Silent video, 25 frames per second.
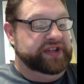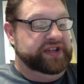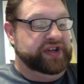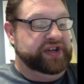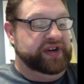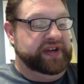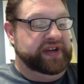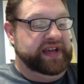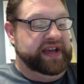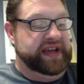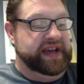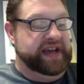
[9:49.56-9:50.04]

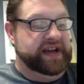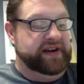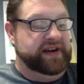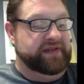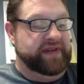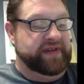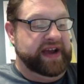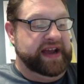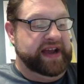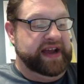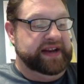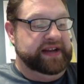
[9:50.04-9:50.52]
Turkey, and
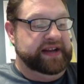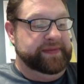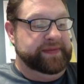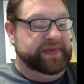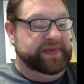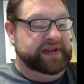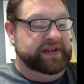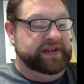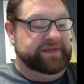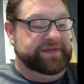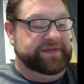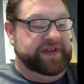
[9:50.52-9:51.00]
Iran had
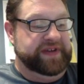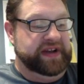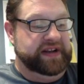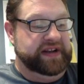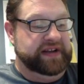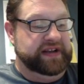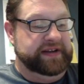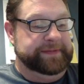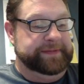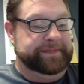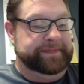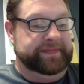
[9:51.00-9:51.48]
been
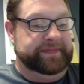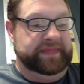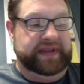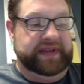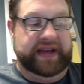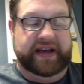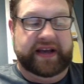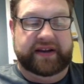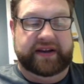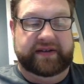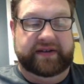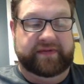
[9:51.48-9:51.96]
defeated,
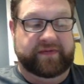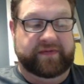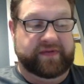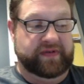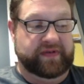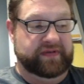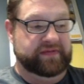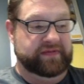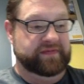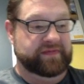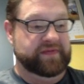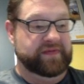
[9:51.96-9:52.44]

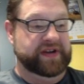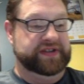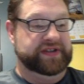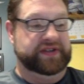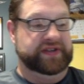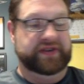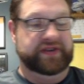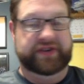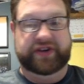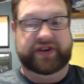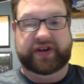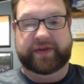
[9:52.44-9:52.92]
and
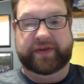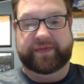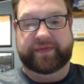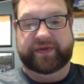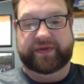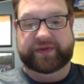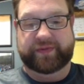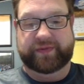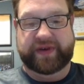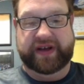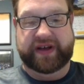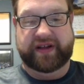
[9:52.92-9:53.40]
Western Europe
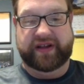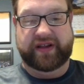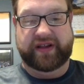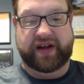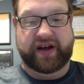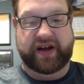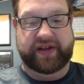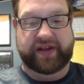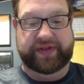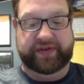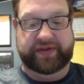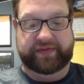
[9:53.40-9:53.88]
was well
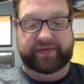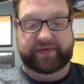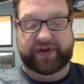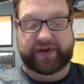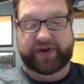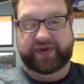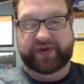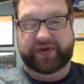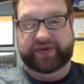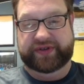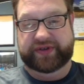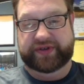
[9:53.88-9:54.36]
on the
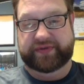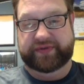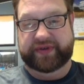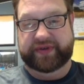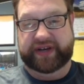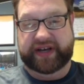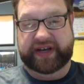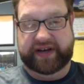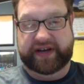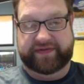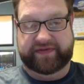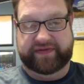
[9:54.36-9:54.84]
road to
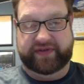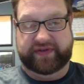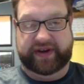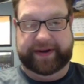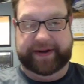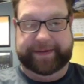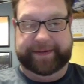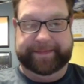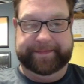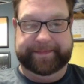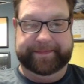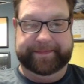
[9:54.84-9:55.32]
recovery.